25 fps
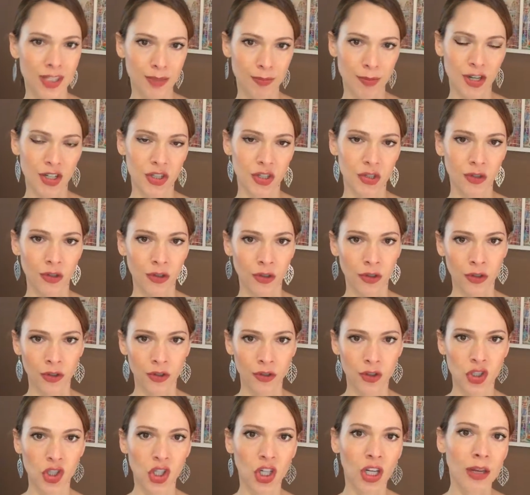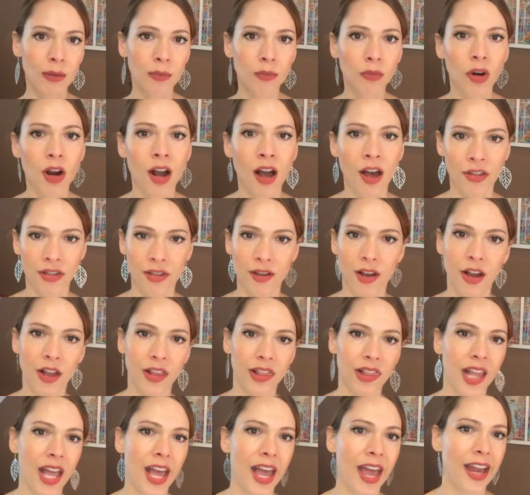special chicken broth
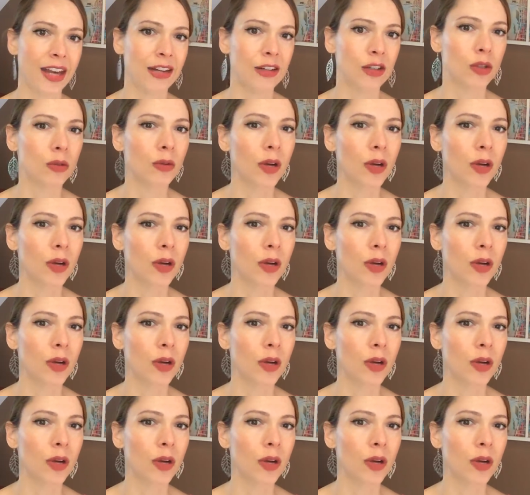online?